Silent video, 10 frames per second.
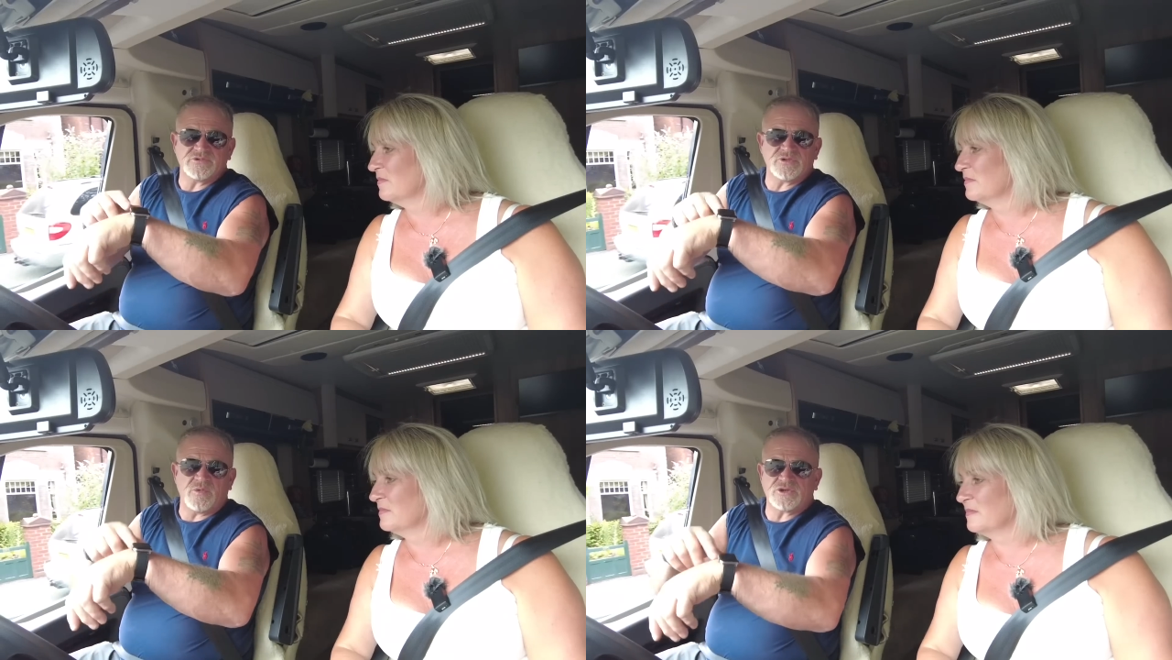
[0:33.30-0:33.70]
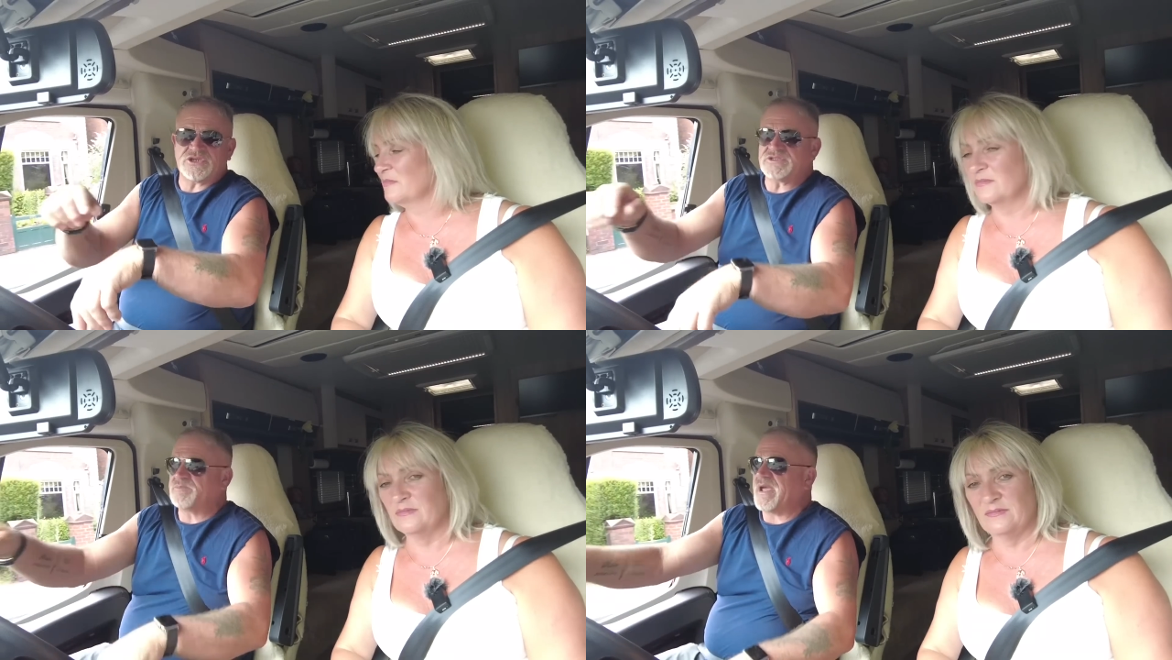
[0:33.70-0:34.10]
Speaker 1: with the
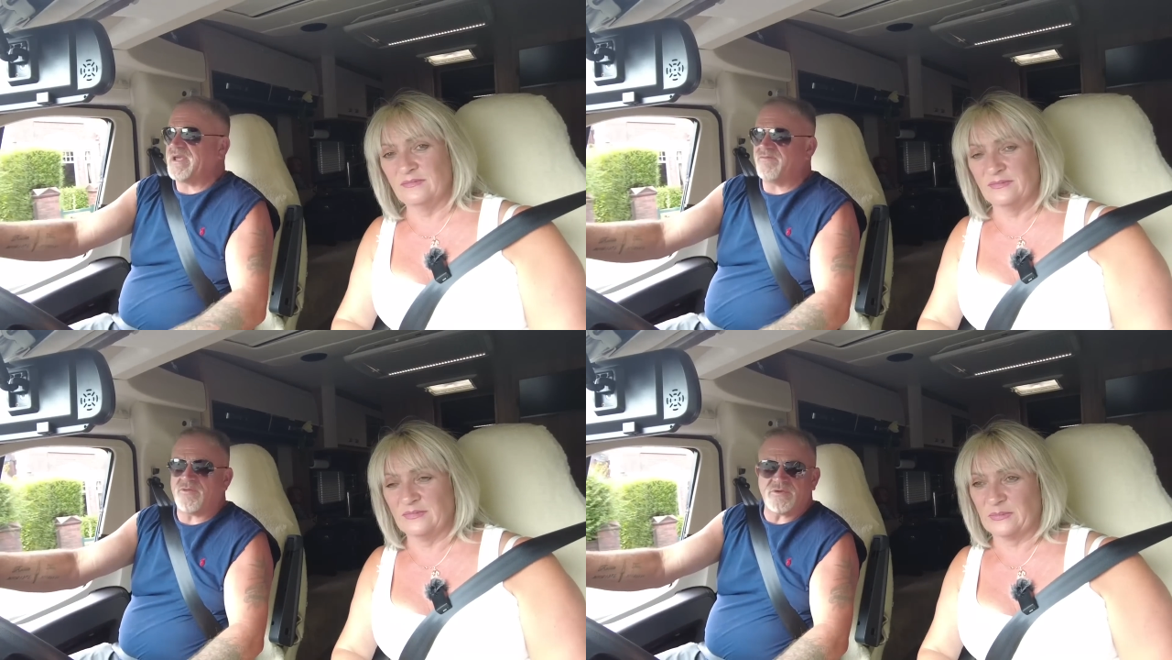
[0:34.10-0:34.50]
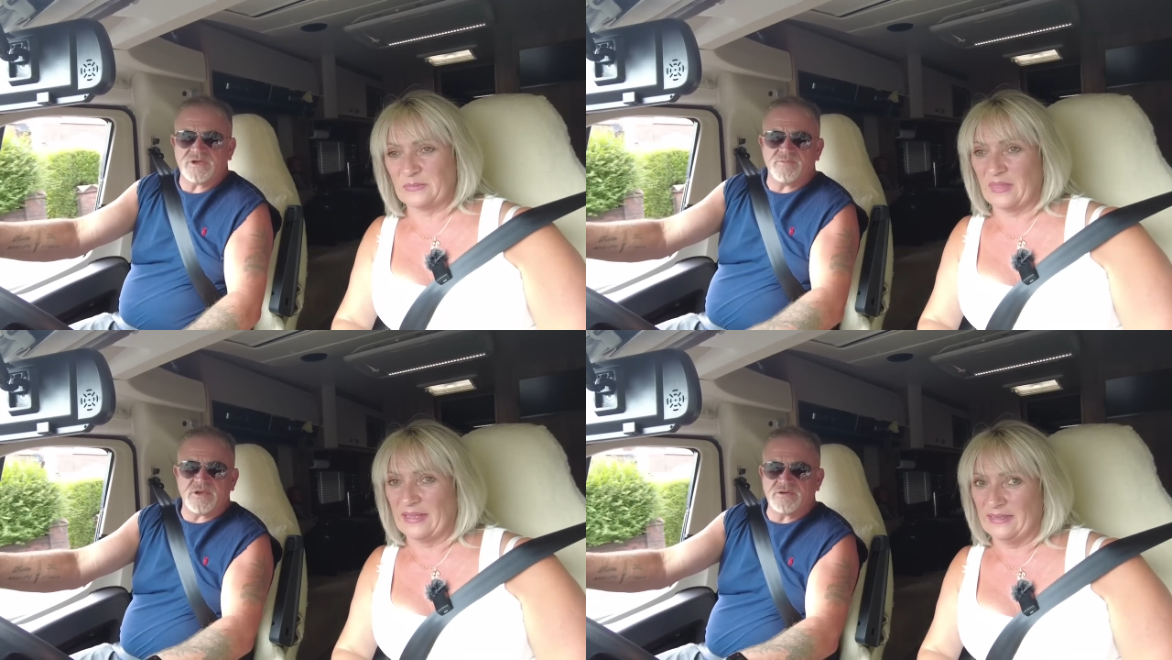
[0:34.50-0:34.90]
watches paying for it?
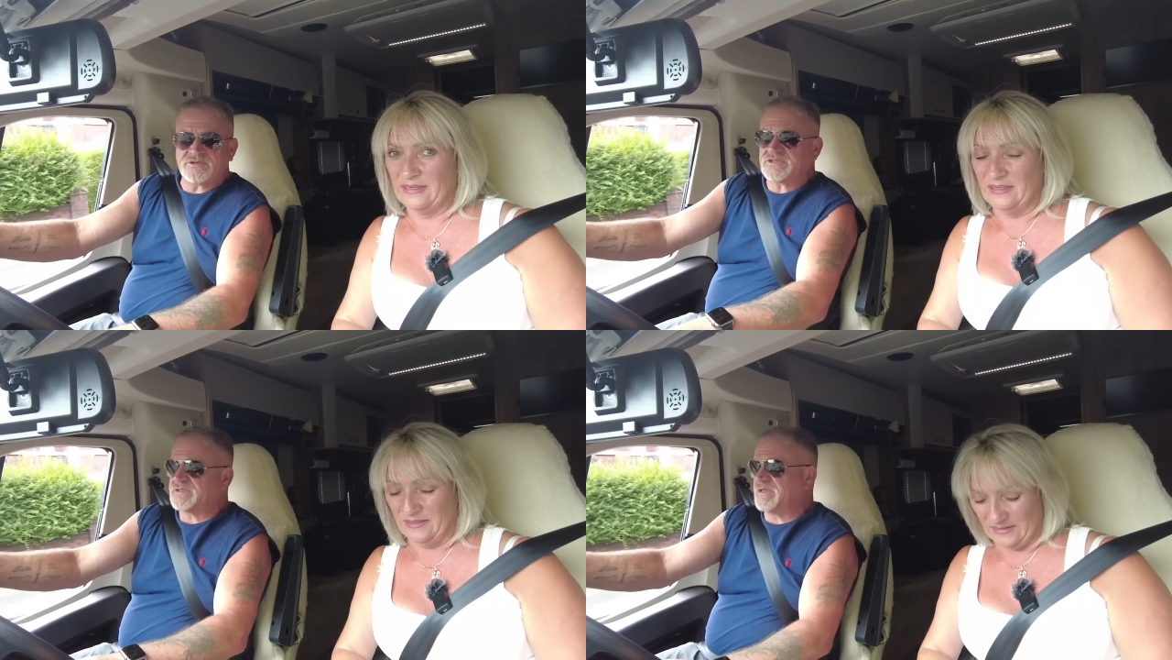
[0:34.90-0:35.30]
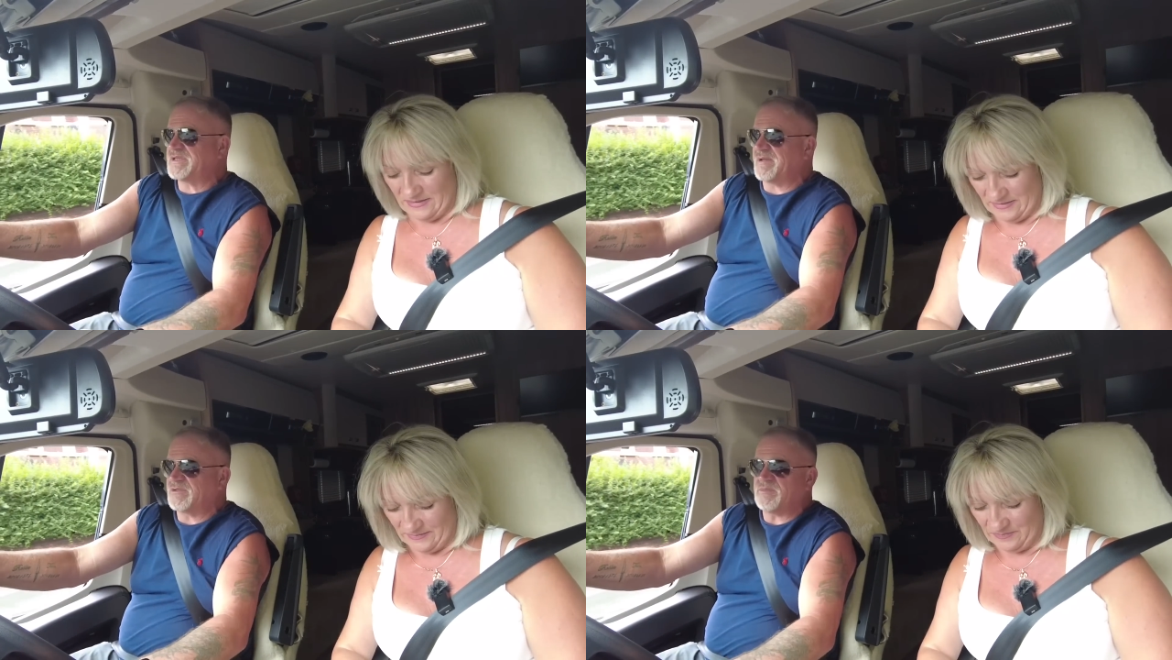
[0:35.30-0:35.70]
Because it's
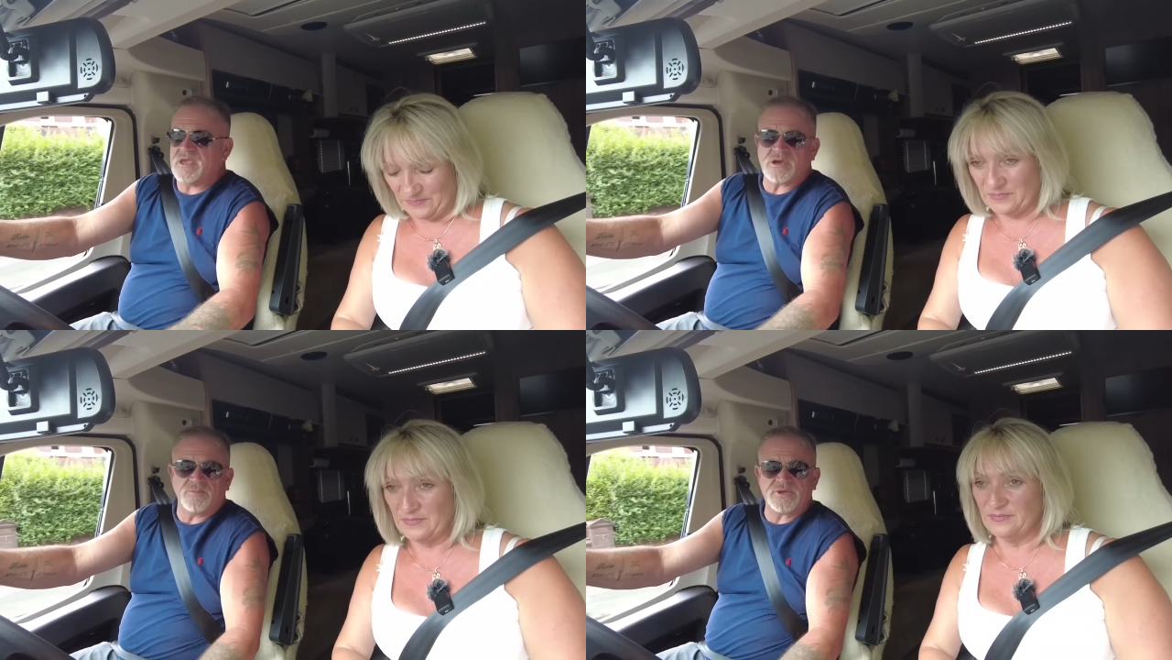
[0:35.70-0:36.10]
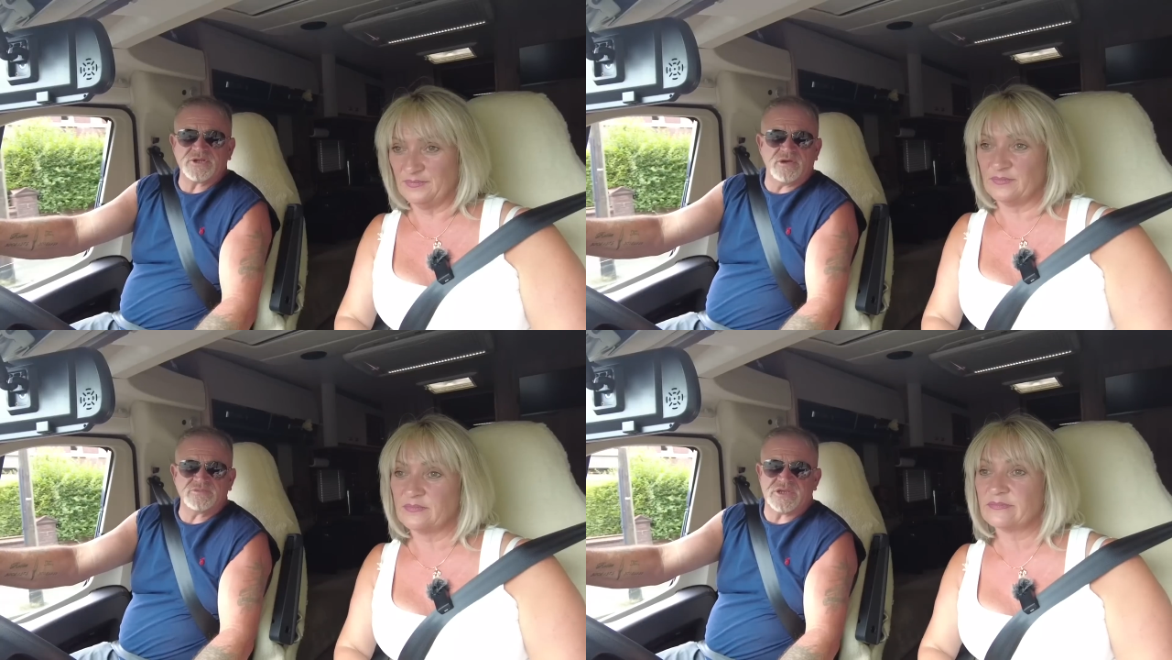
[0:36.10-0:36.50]
happened to me a couple of times